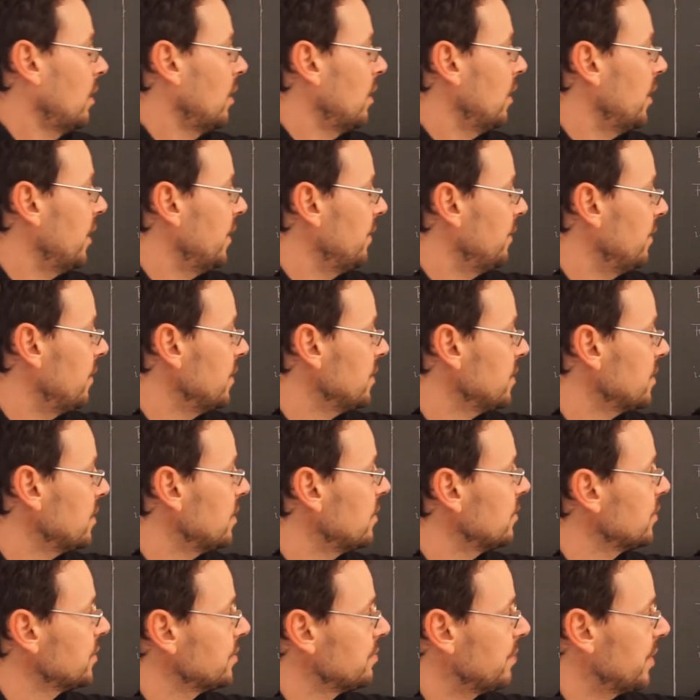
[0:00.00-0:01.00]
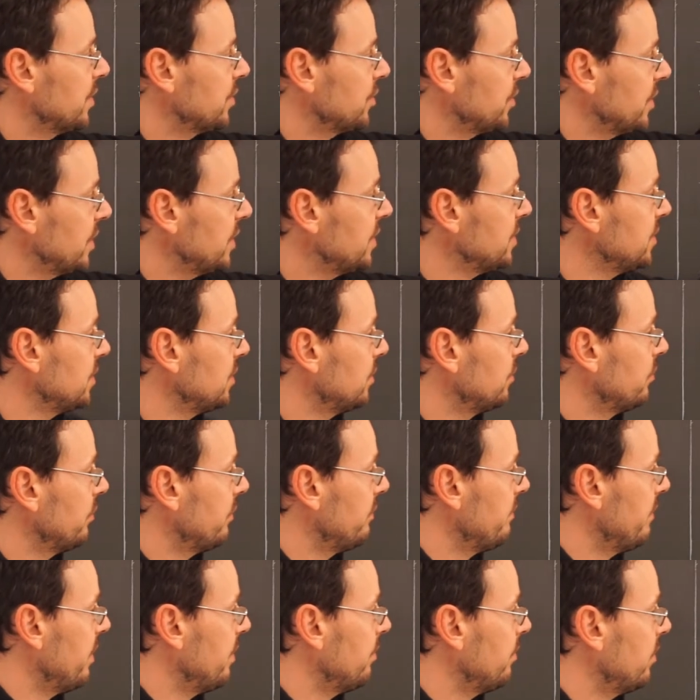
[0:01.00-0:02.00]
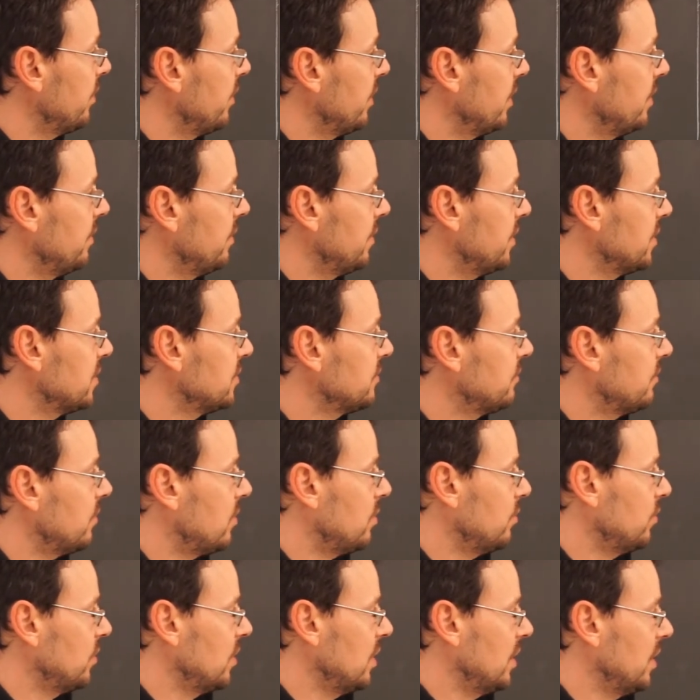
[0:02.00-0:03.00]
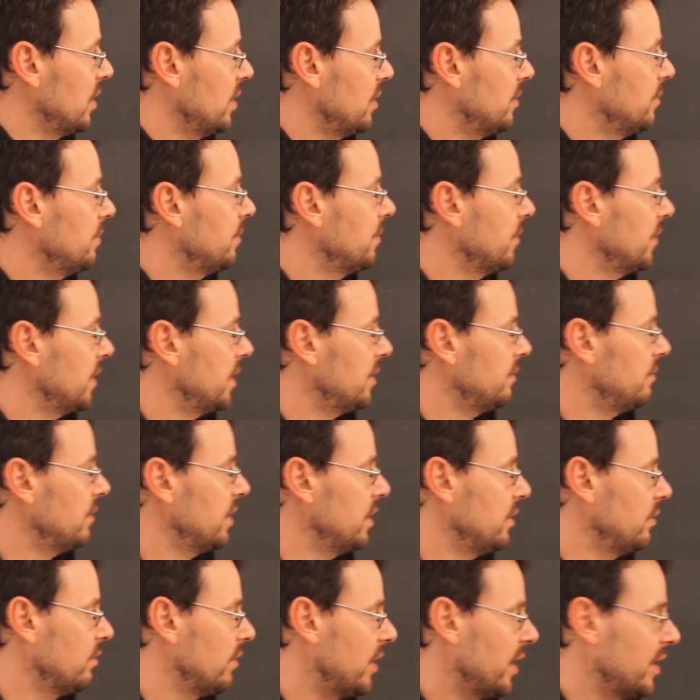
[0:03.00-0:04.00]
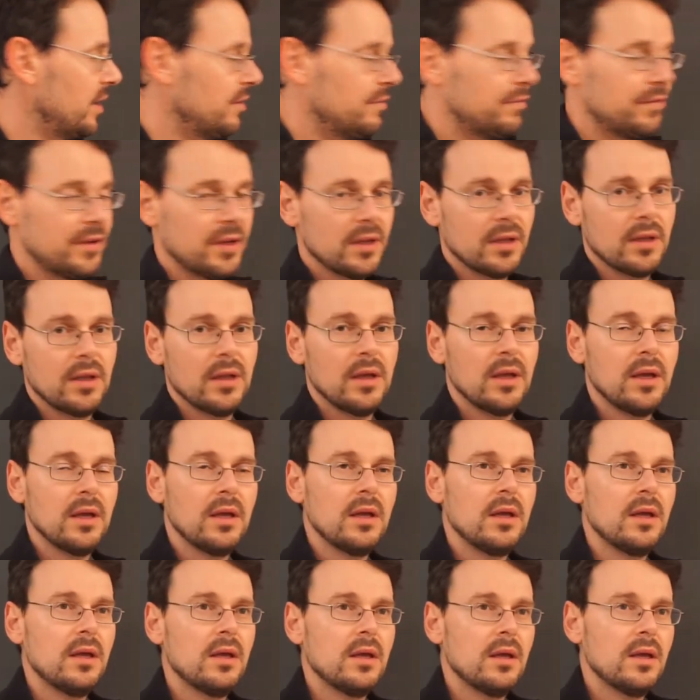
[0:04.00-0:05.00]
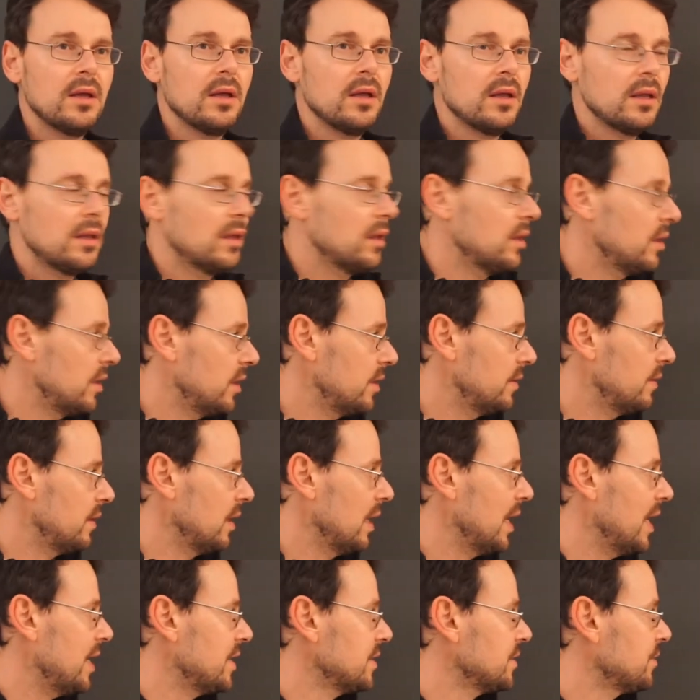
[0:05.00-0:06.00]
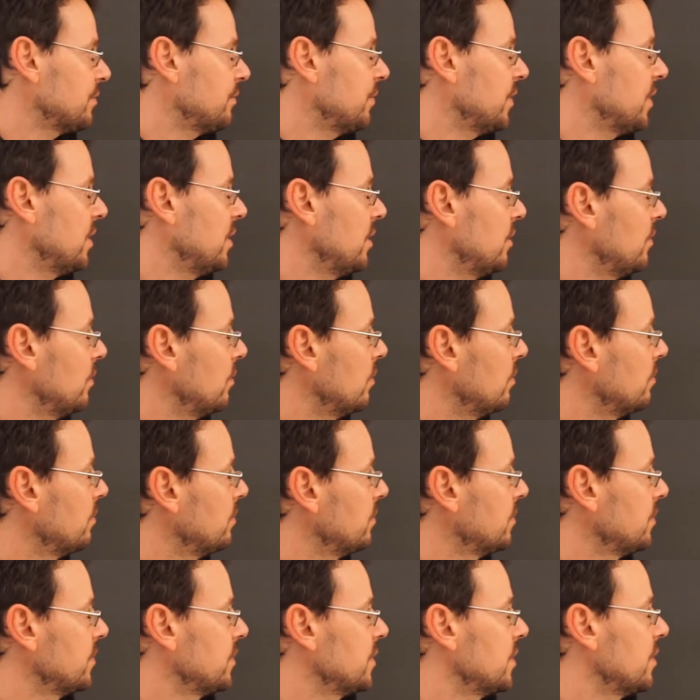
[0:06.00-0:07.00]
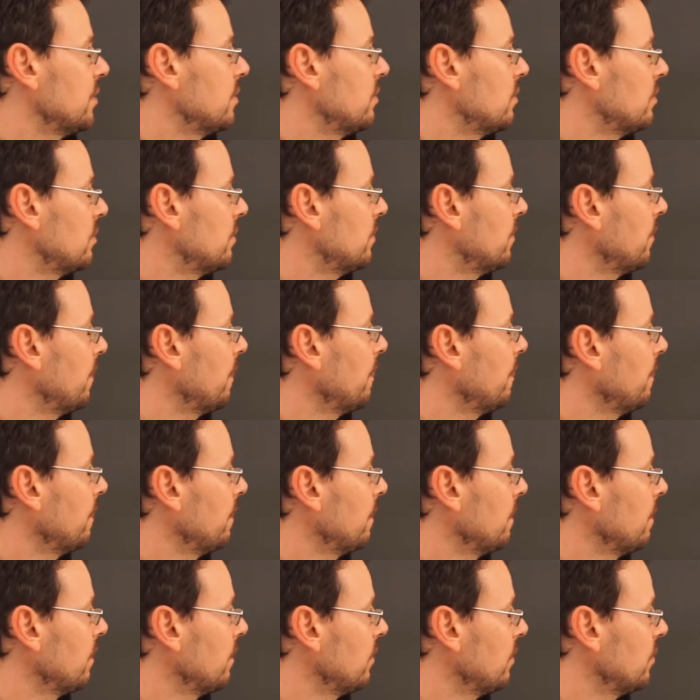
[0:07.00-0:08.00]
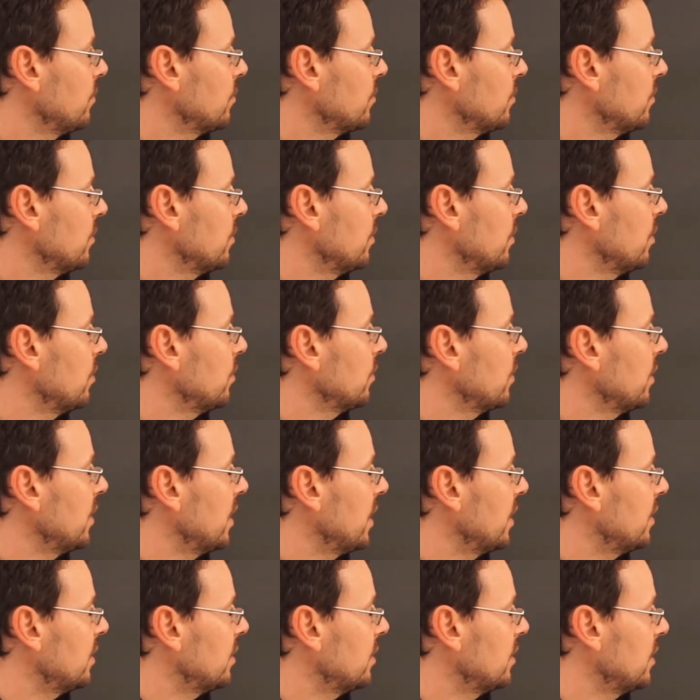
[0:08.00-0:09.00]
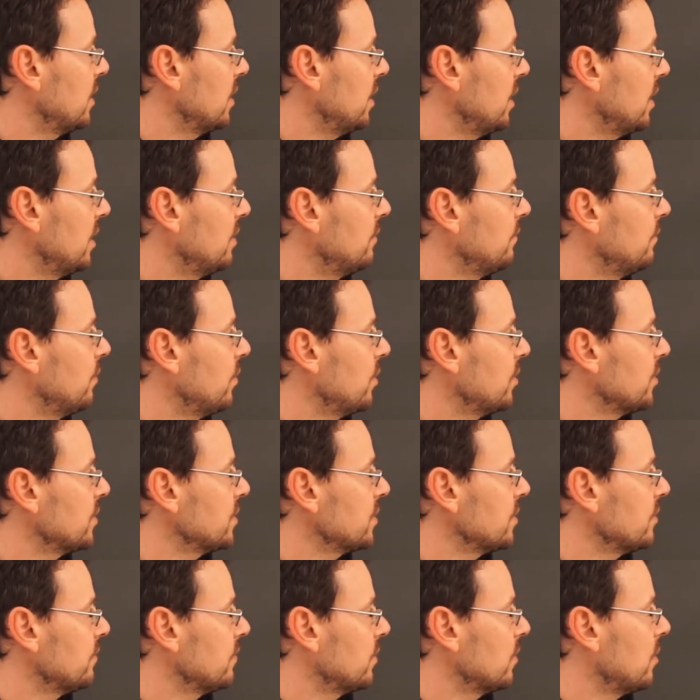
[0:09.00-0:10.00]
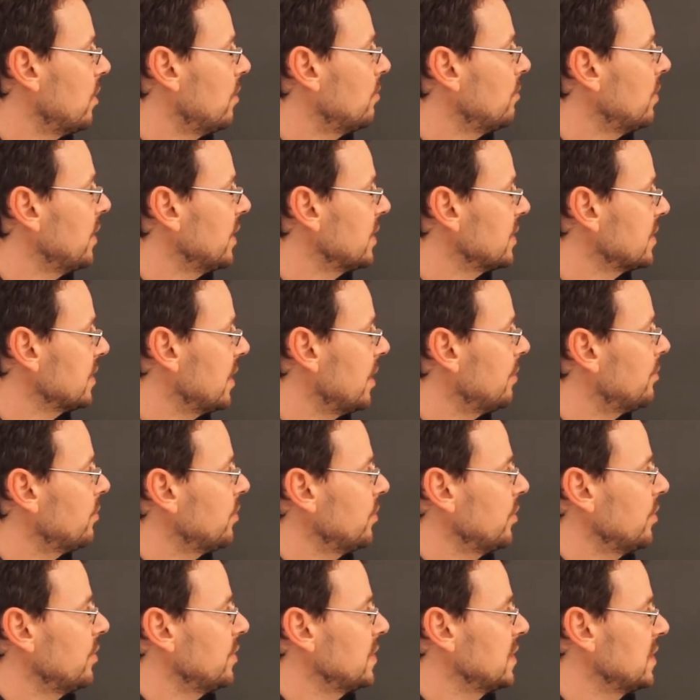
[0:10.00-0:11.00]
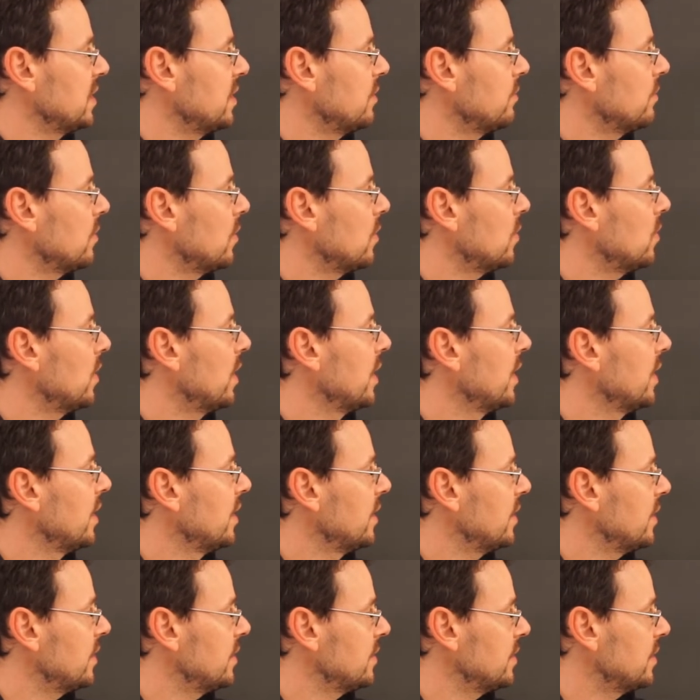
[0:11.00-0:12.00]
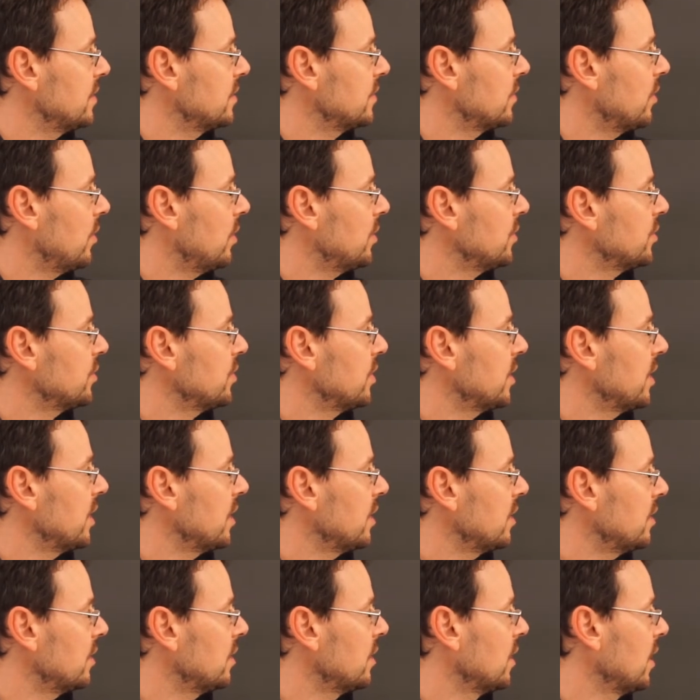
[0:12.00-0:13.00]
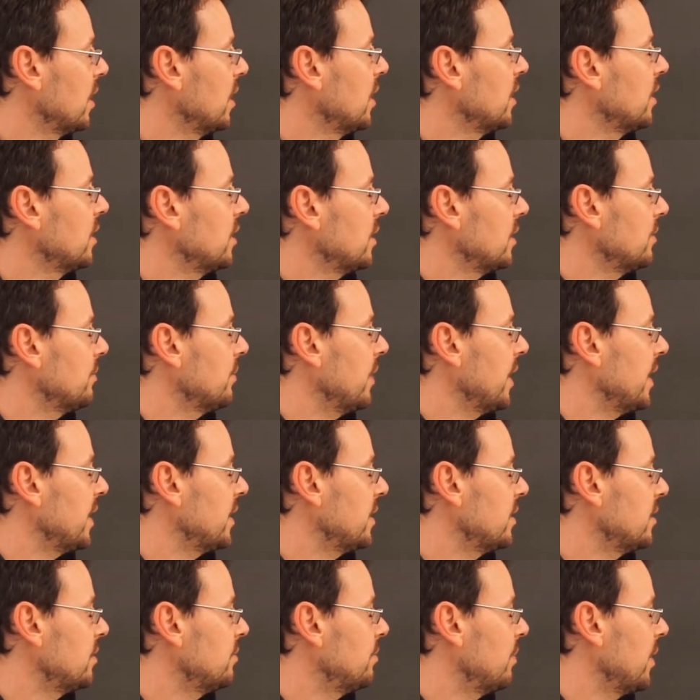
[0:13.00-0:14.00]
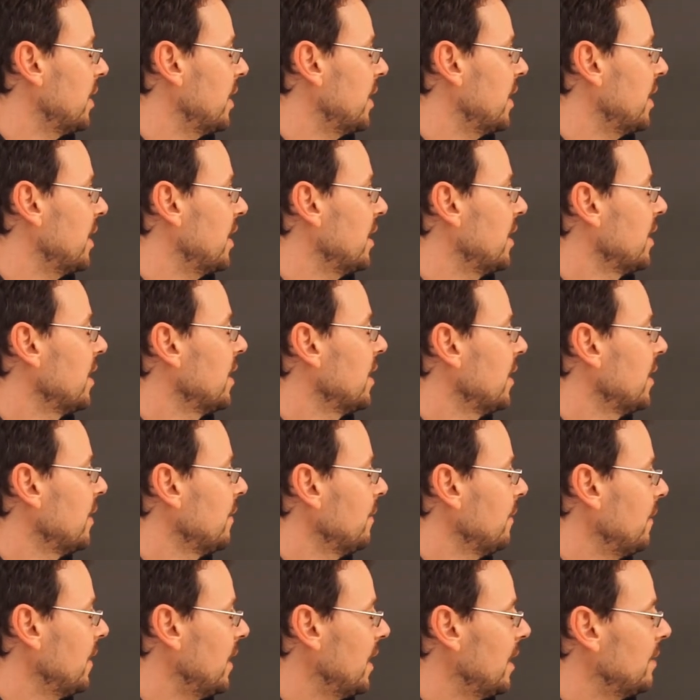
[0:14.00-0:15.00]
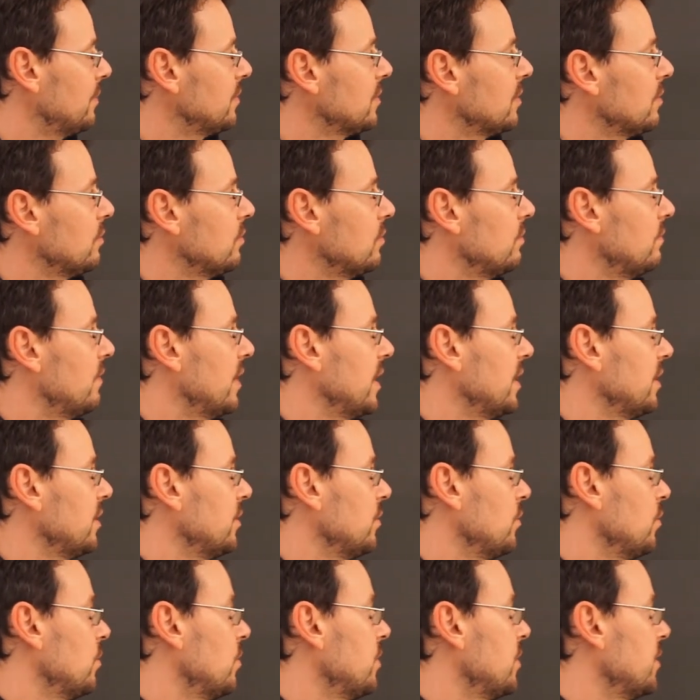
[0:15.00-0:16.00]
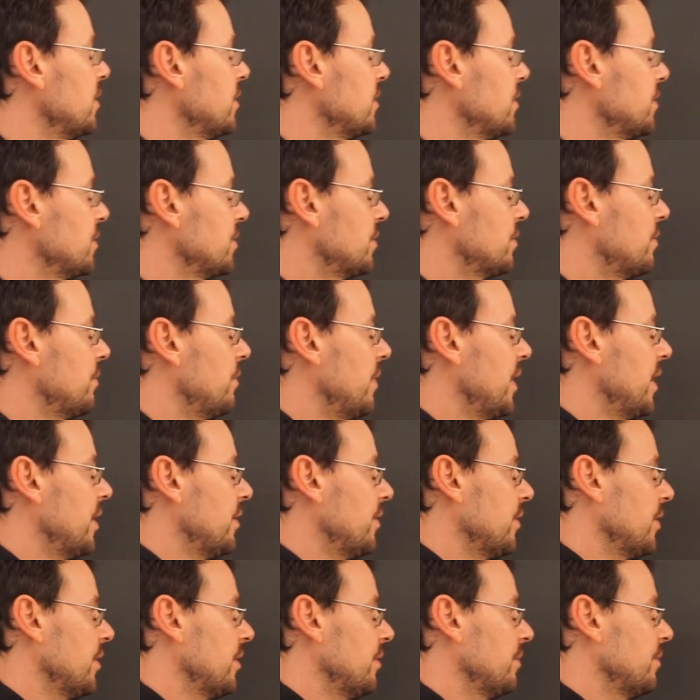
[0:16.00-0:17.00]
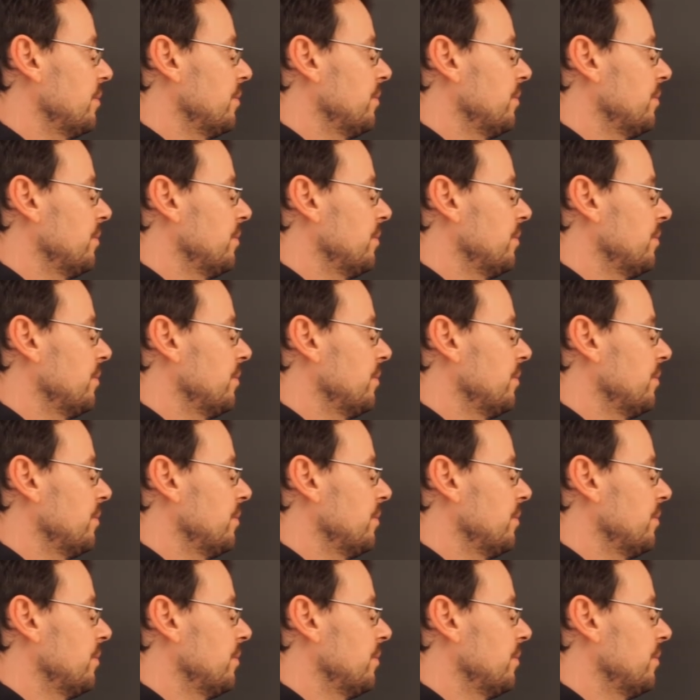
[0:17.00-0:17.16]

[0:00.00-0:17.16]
And this here is much easier to remember than this formula that we derived in the last video. So you should note that the inverse of a complex number not 0 is its conjugate divided by the absolute value squared.